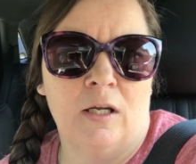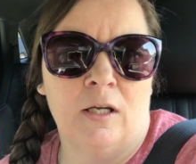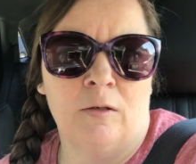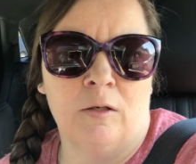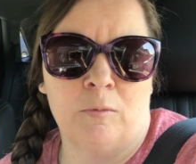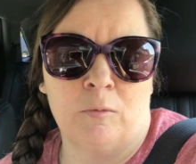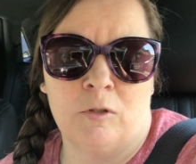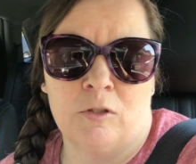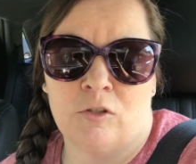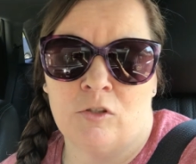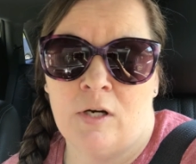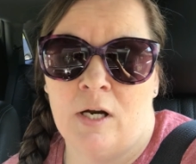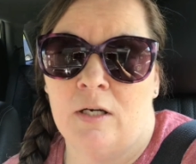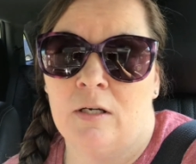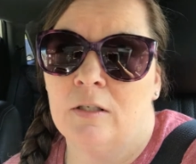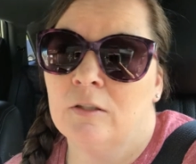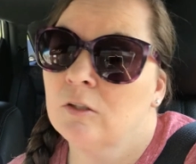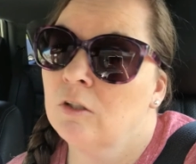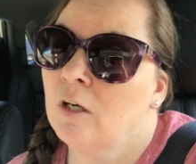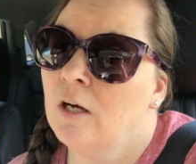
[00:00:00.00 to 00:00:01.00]
and I'm going to
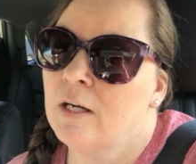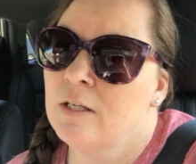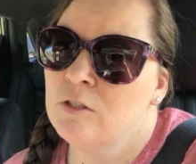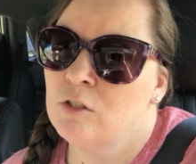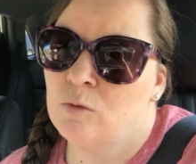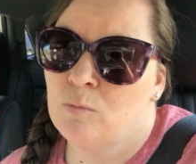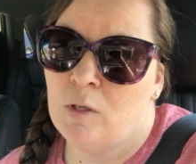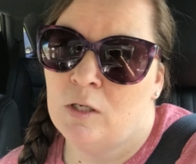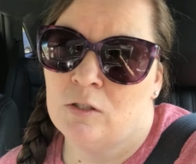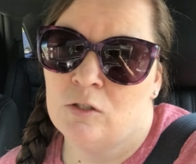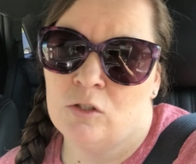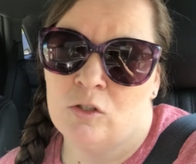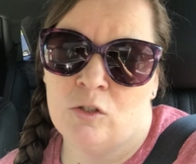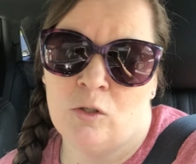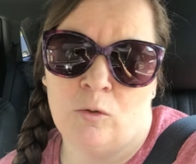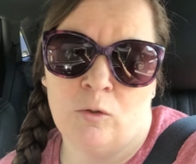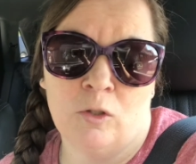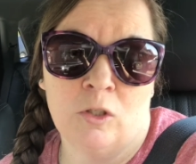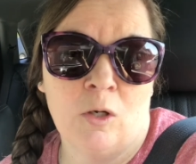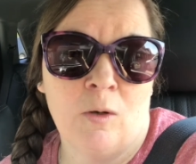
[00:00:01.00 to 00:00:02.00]
try not to cry too much.
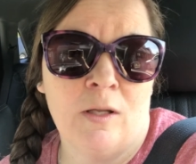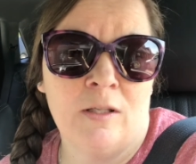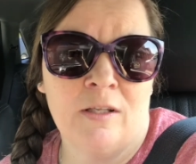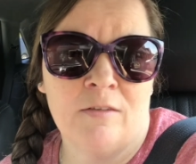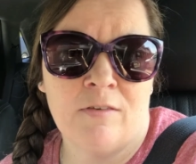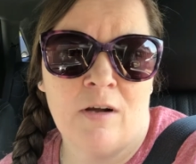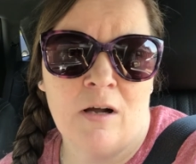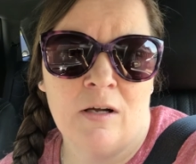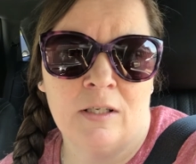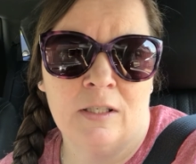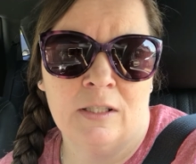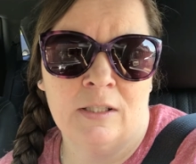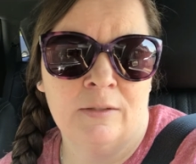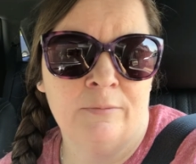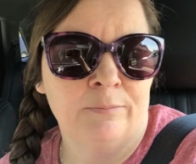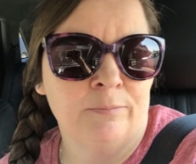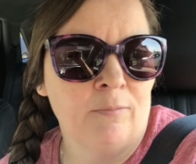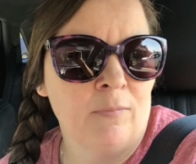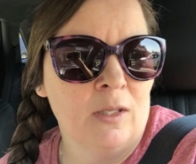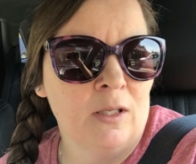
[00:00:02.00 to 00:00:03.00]
So, you know, I love
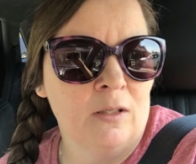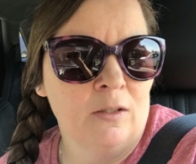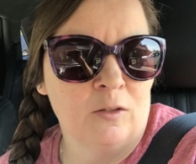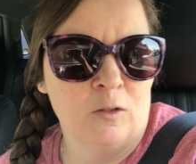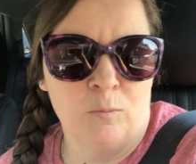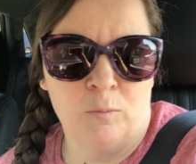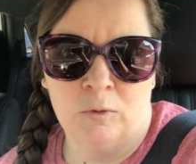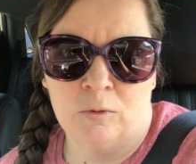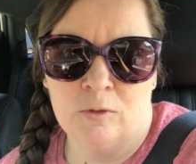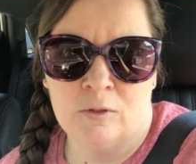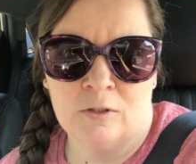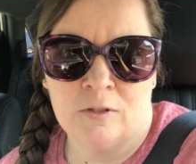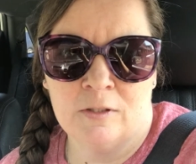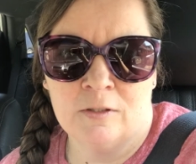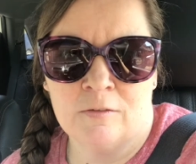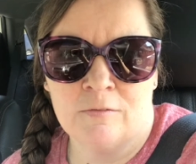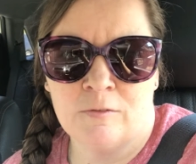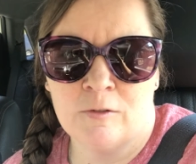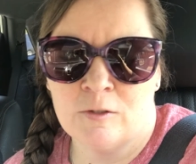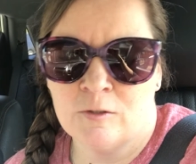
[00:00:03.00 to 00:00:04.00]
hockey. The Blues are
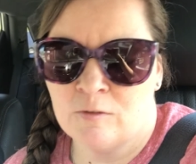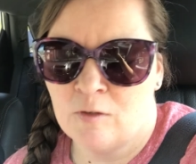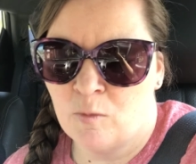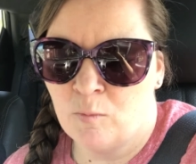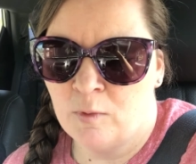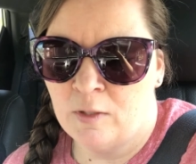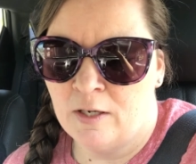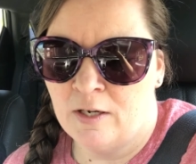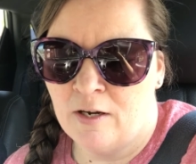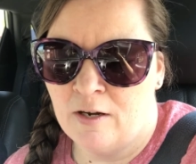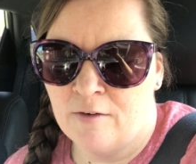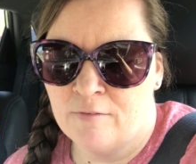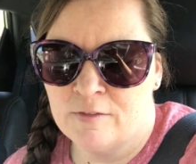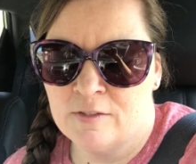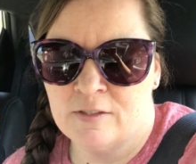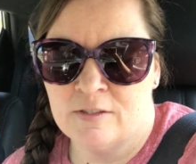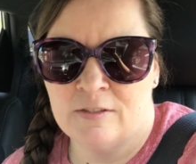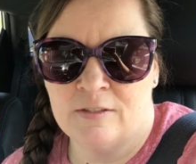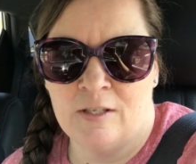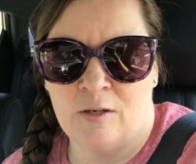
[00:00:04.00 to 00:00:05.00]
in the first round
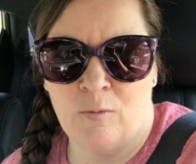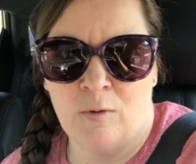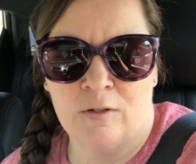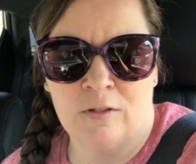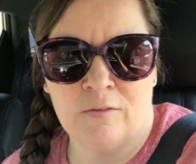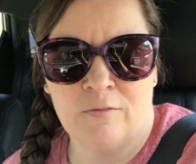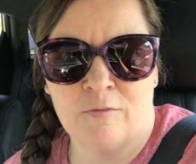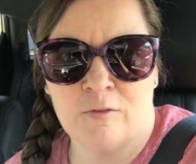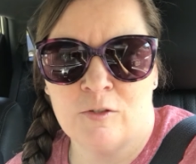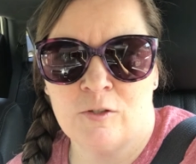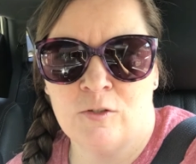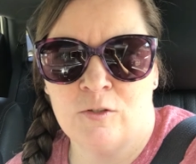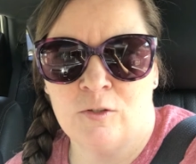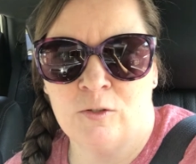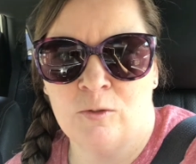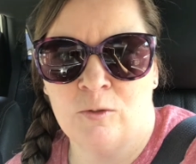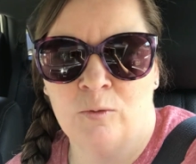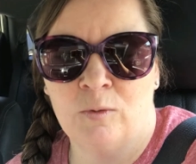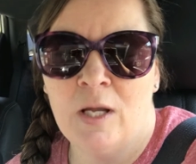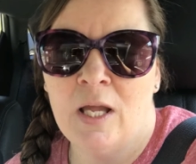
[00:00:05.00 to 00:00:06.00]
playoffs. They won the first
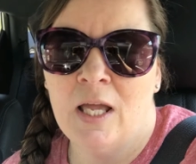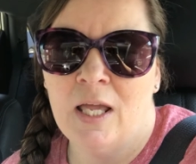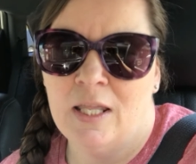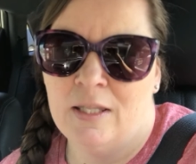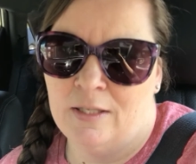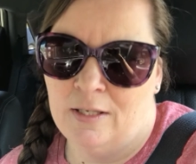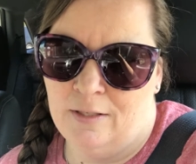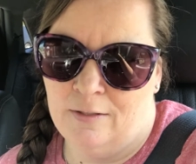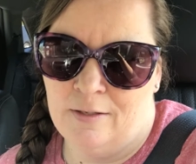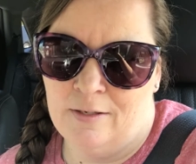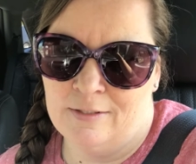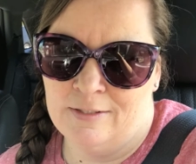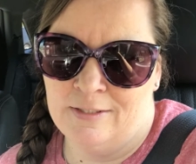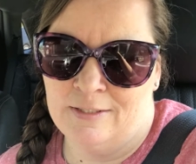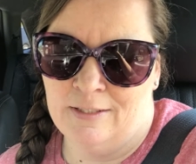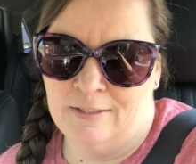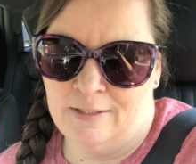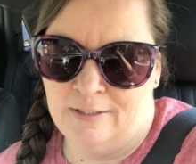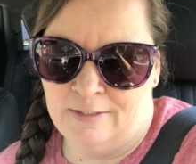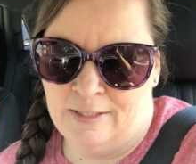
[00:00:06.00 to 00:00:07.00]
2. They
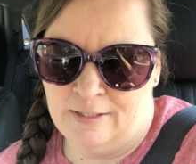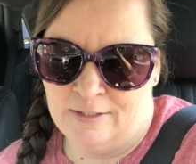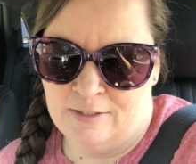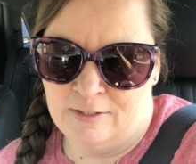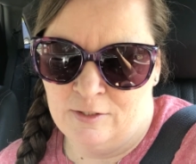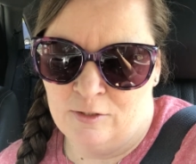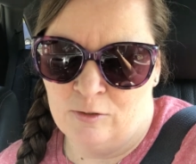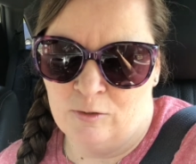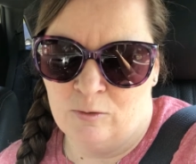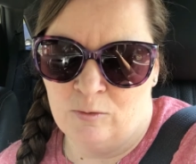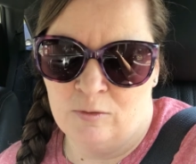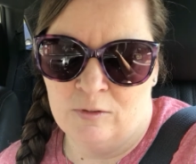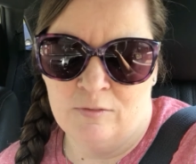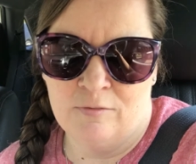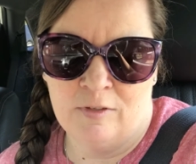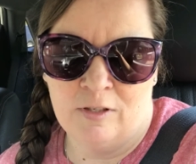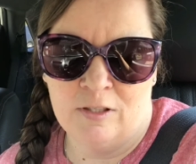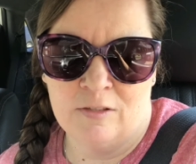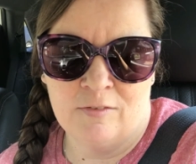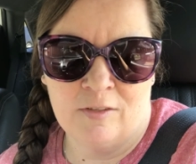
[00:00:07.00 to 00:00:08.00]
lost the next 2.
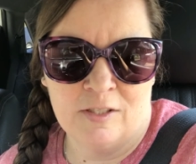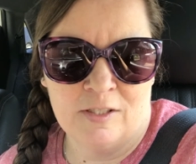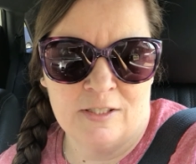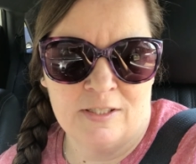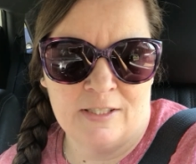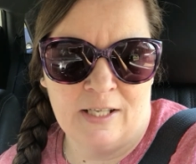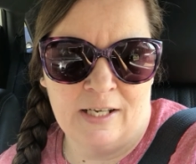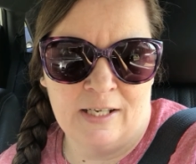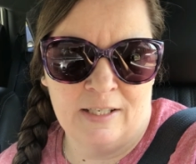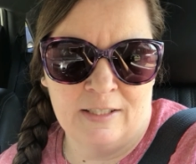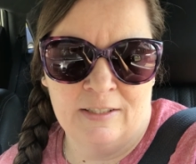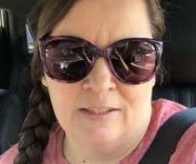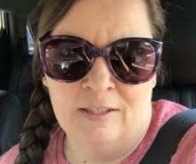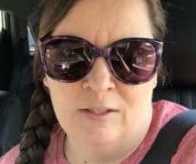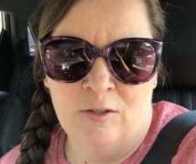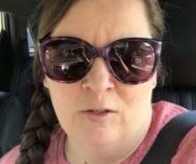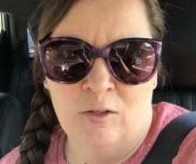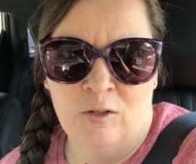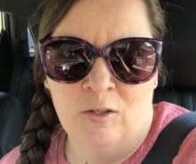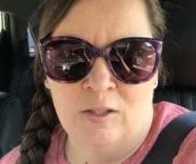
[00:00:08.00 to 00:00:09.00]
Very, very sad.
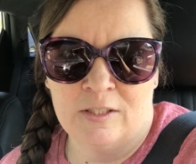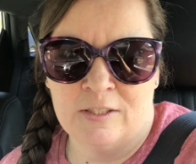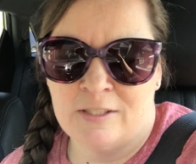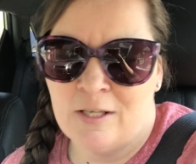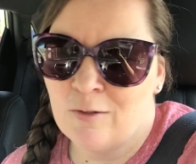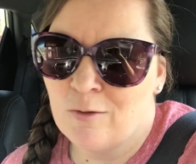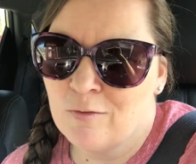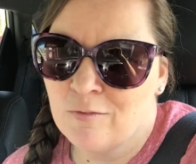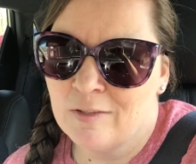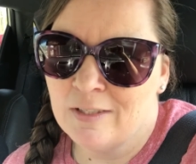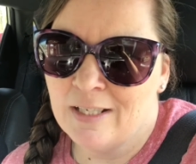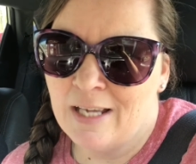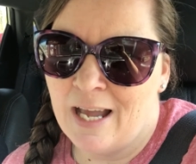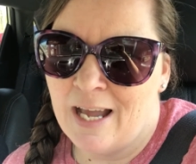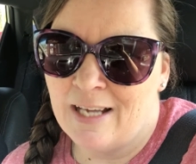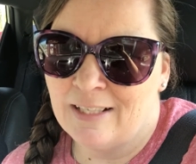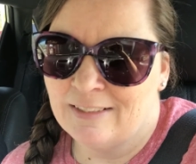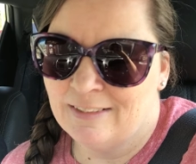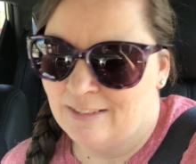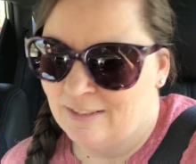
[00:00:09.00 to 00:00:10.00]
It's not over
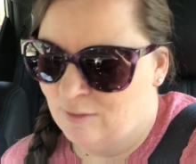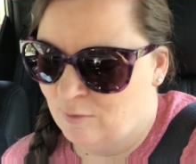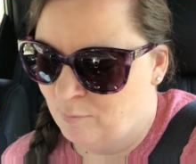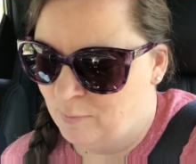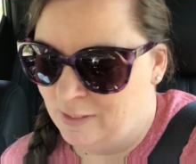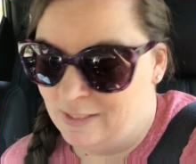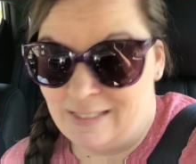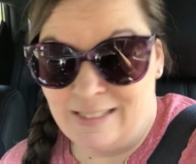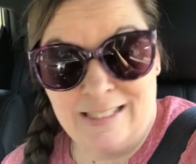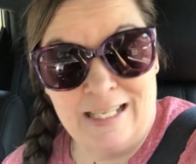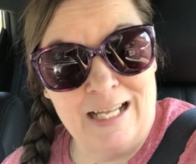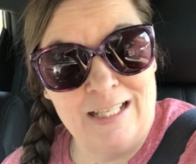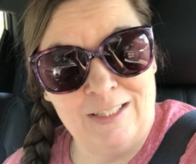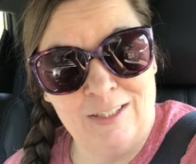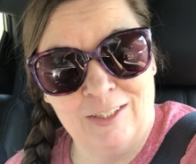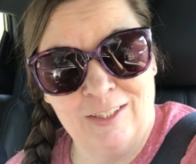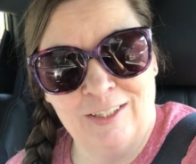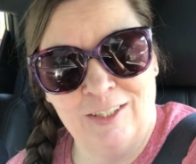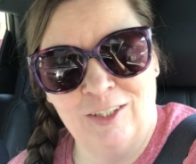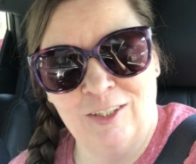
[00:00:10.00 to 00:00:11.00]
yet, but it's not
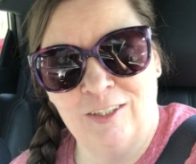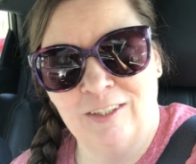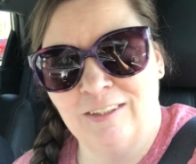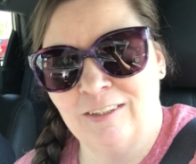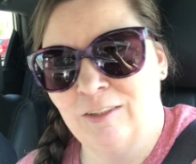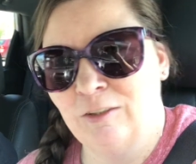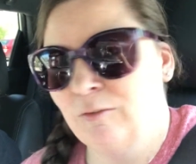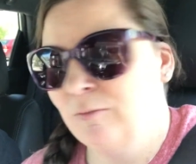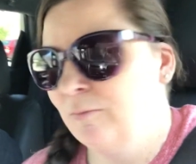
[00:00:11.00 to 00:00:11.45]
looking good.